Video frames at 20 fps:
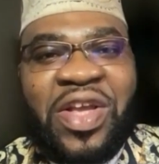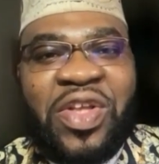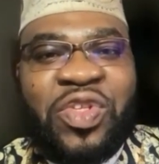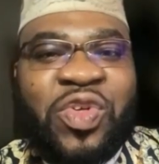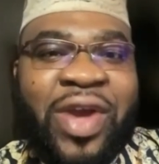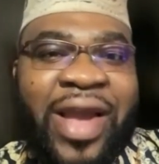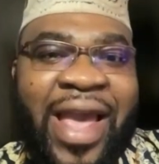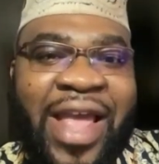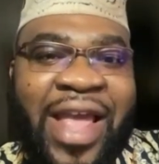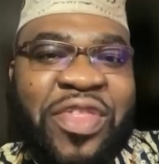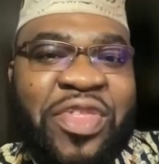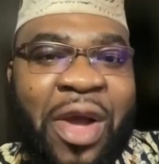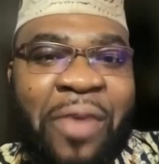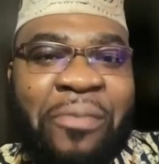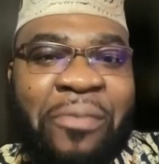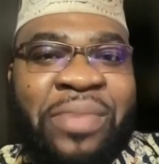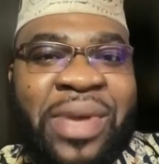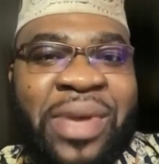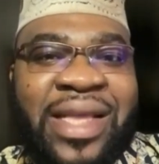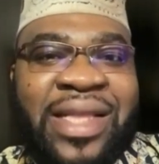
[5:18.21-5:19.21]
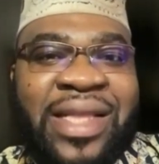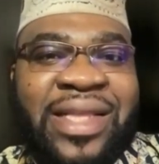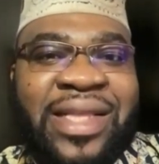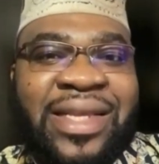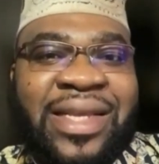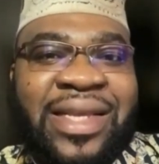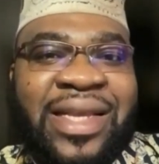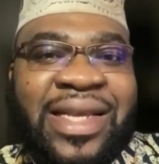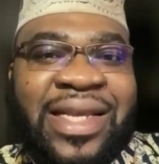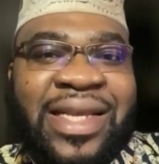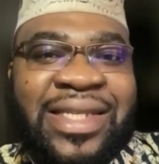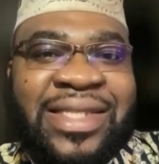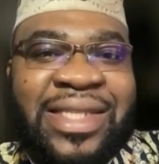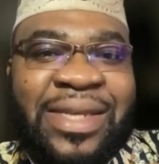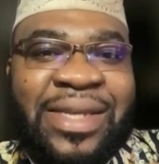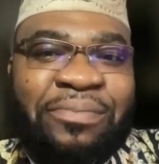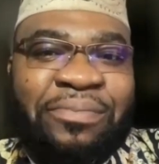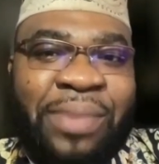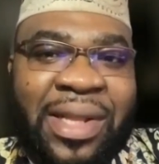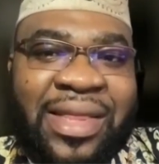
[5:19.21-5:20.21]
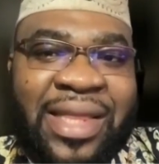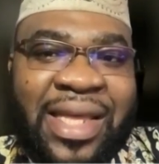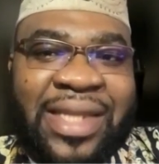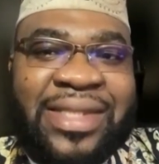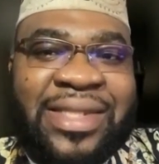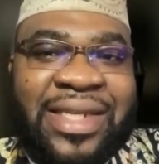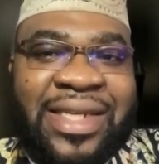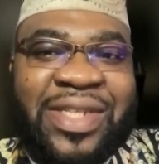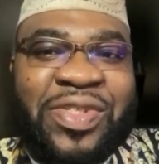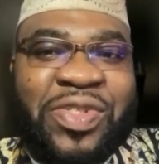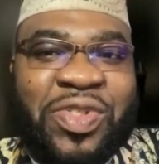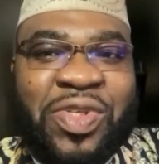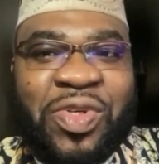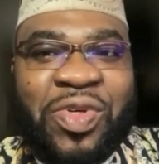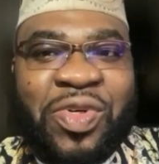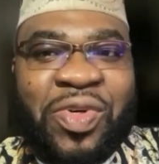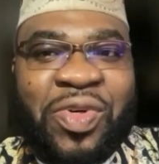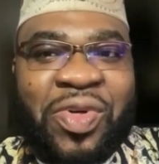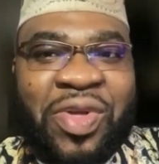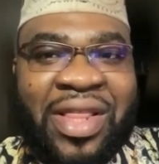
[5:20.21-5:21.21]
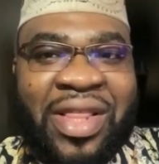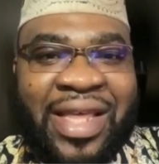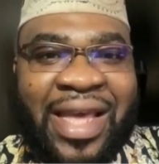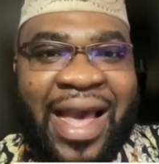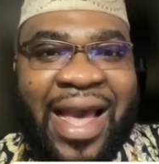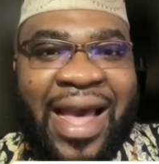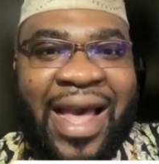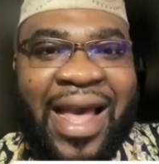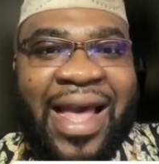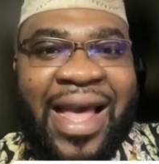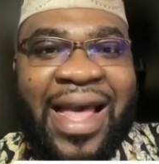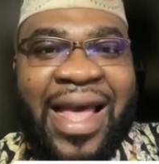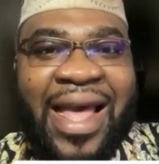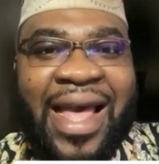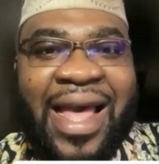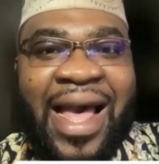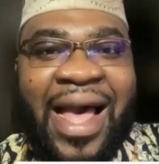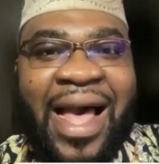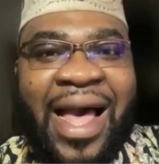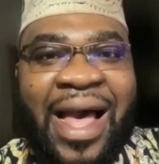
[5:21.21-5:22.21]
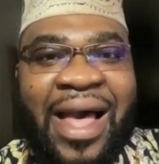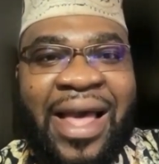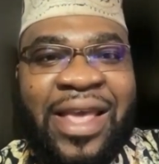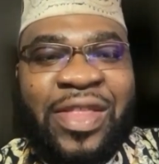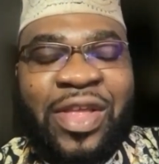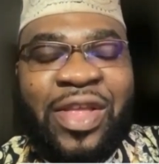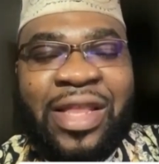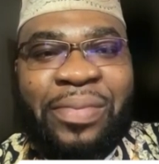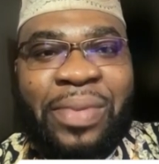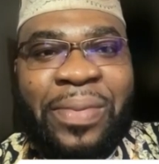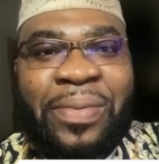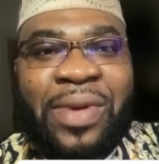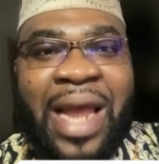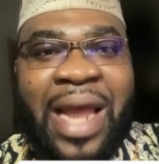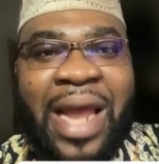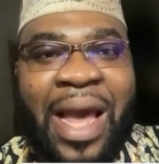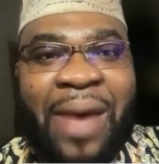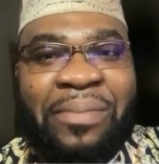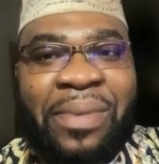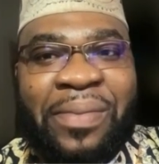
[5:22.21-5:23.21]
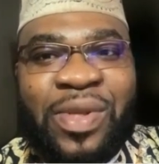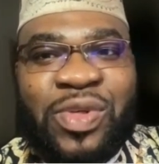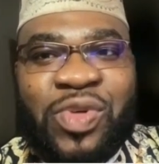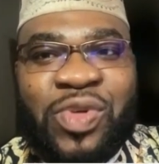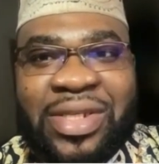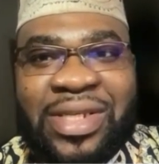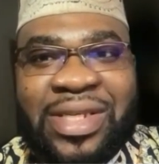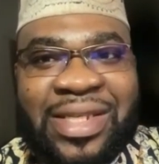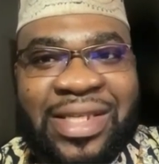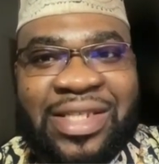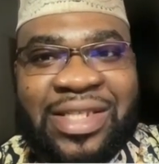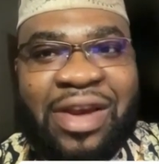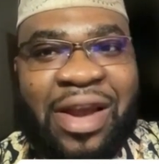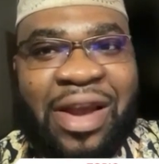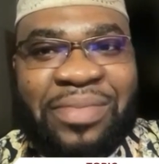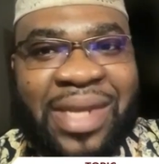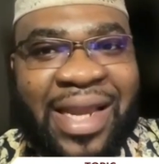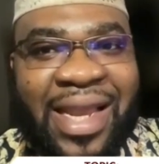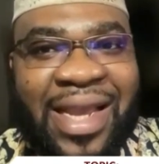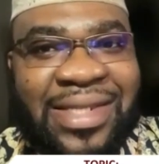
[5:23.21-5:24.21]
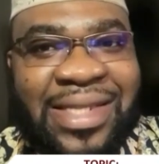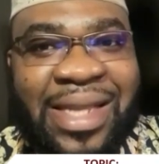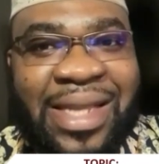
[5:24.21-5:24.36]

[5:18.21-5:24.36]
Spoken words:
to end up being sympathetic to their the people that are perpetrating these crimes against them,